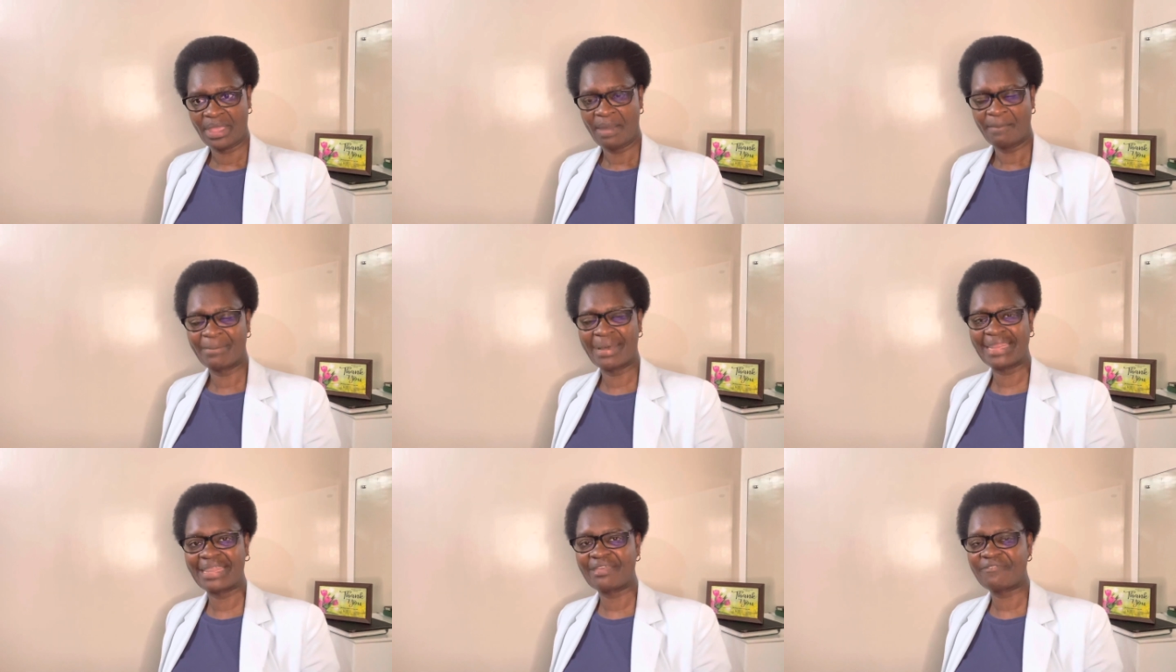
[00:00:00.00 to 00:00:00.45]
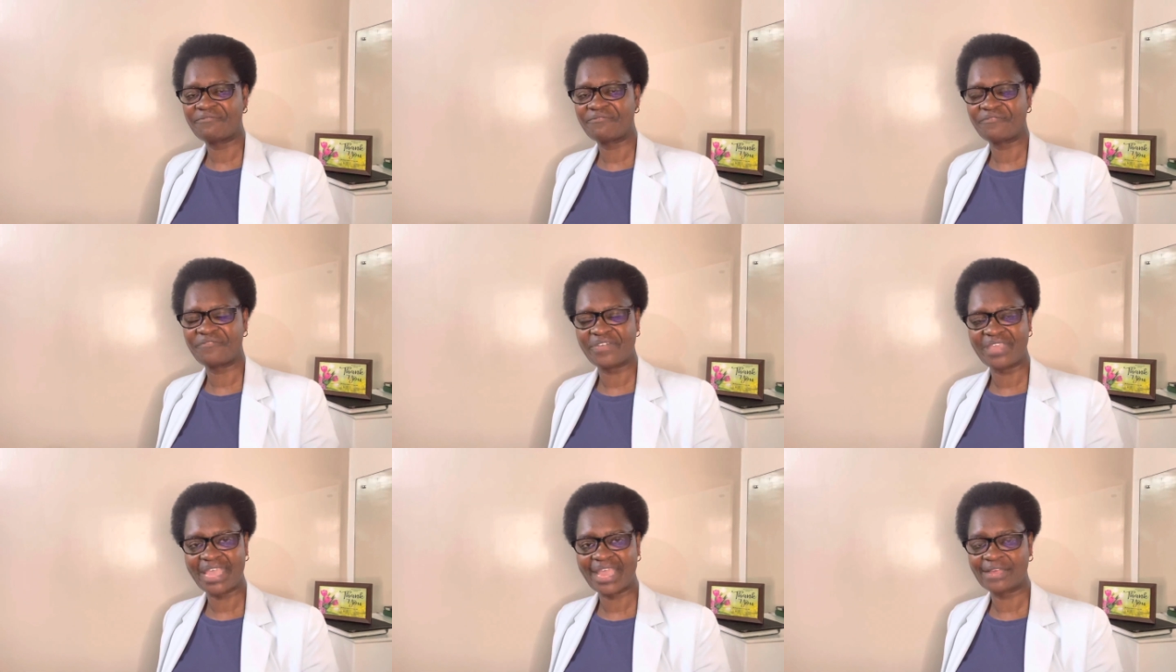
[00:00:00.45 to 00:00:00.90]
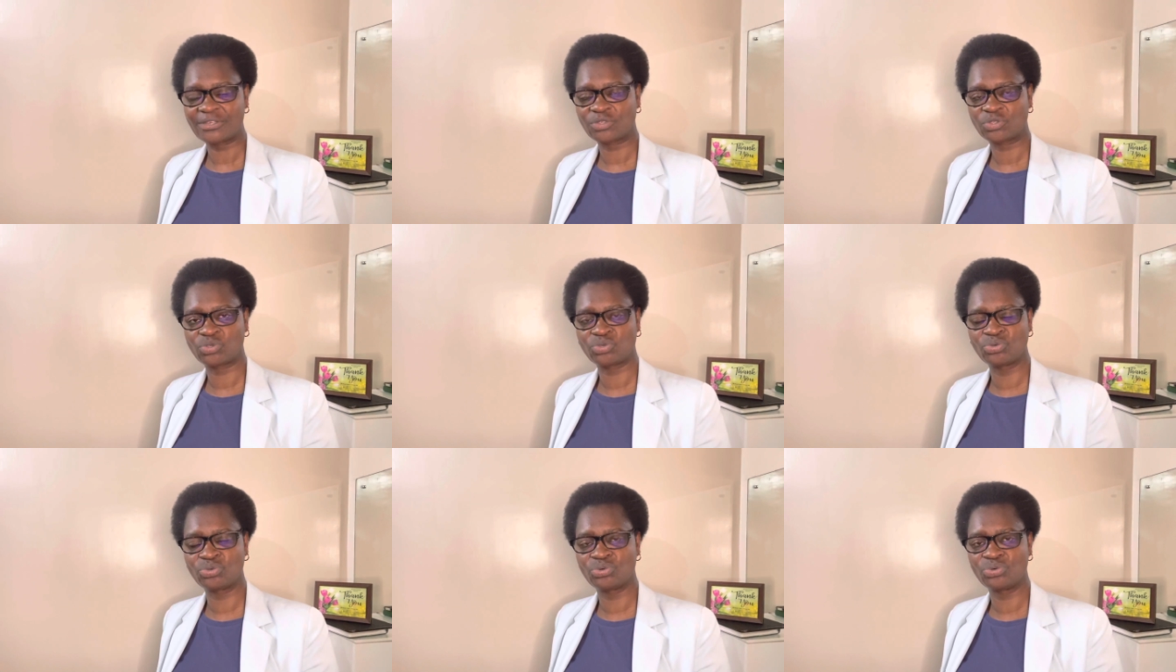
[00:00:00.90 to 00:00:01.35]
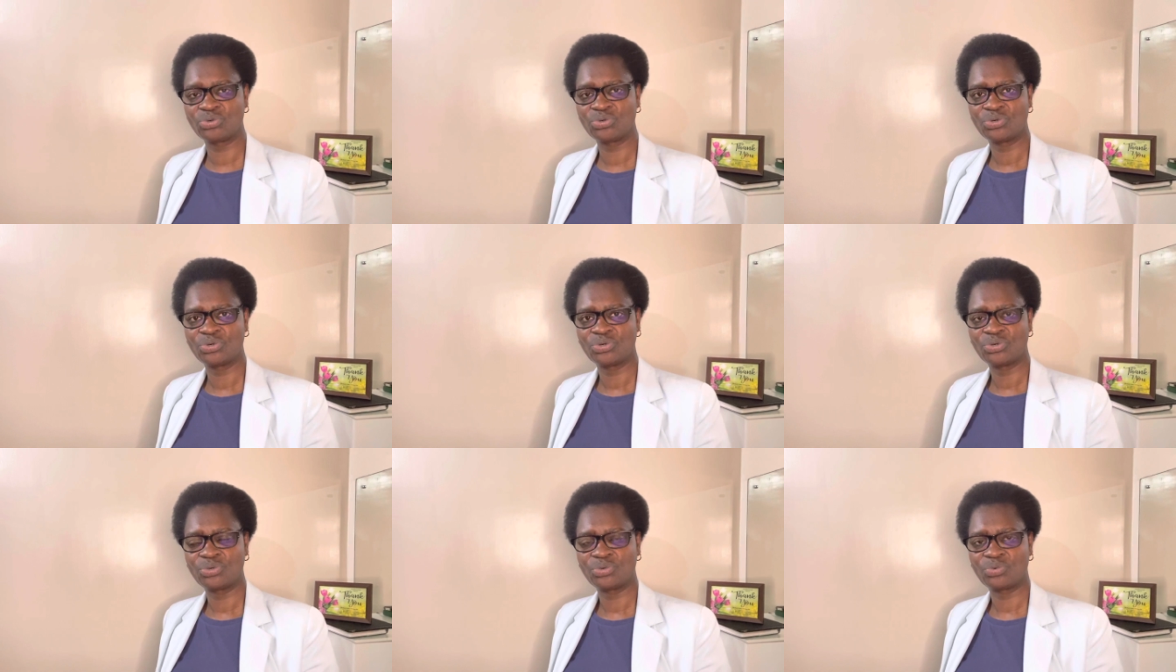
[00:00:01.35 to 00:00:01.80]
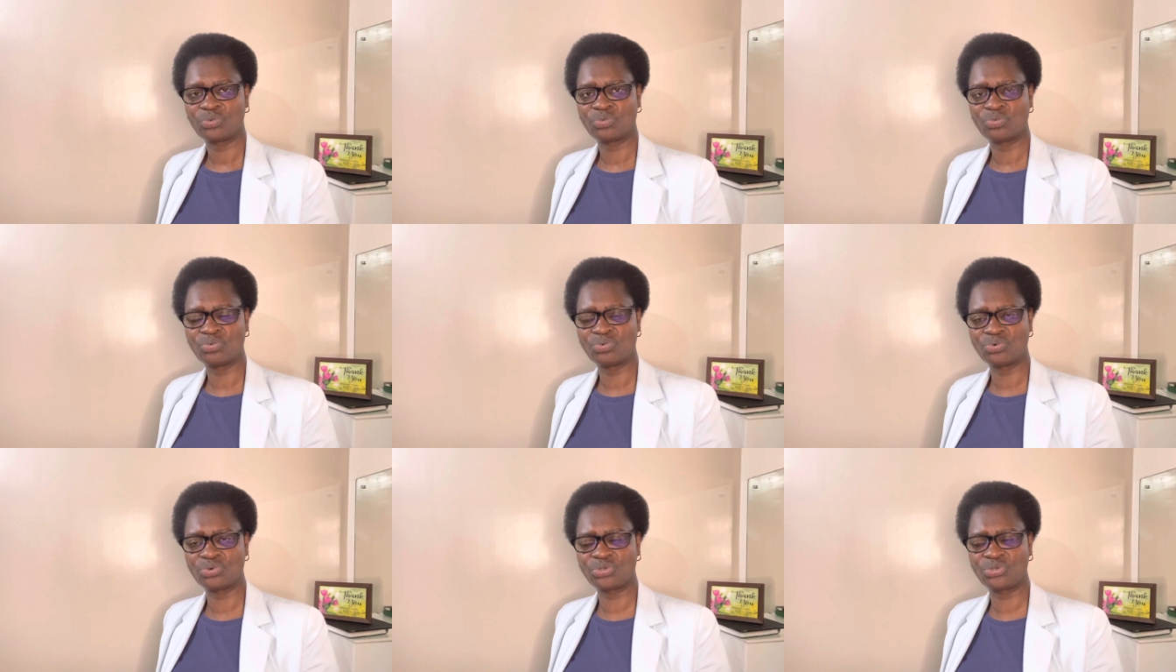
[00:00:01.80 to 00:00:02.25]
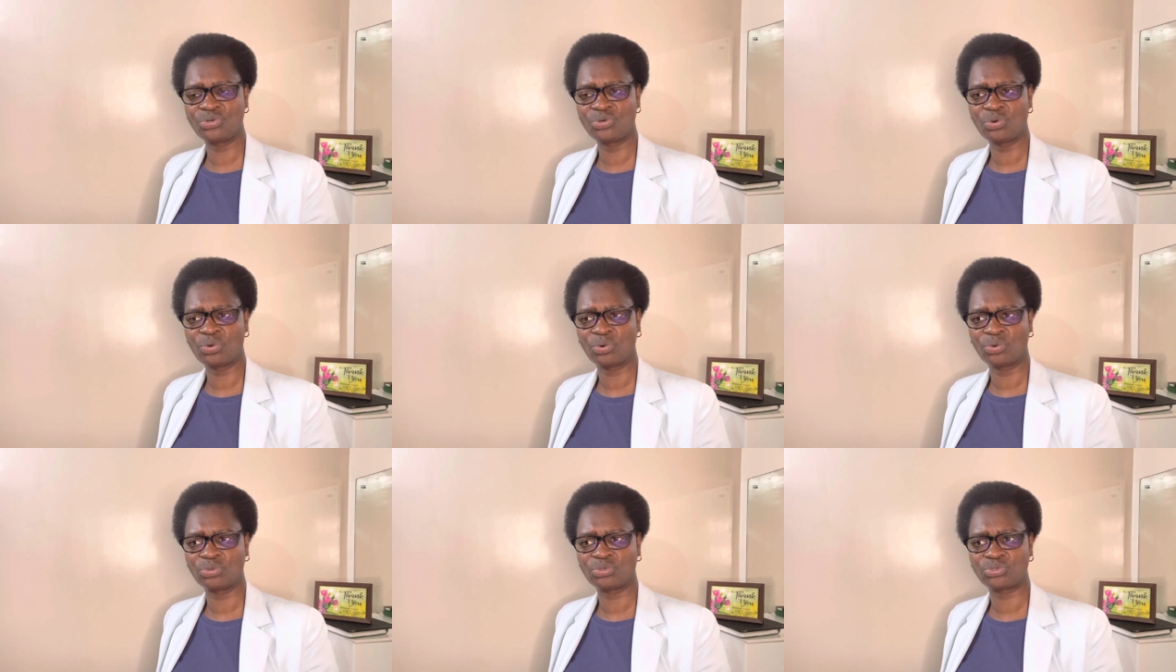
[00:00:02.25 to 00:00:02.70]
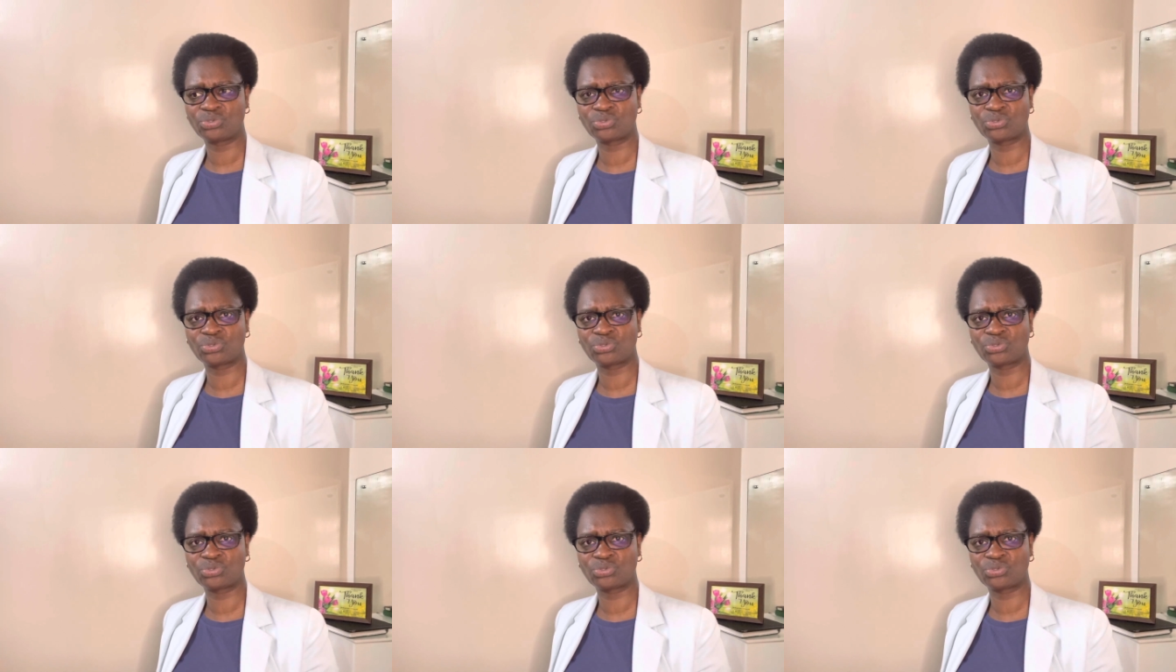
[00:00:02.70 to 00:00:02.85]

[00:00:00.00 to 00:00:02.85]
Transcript: but the fear to, you know,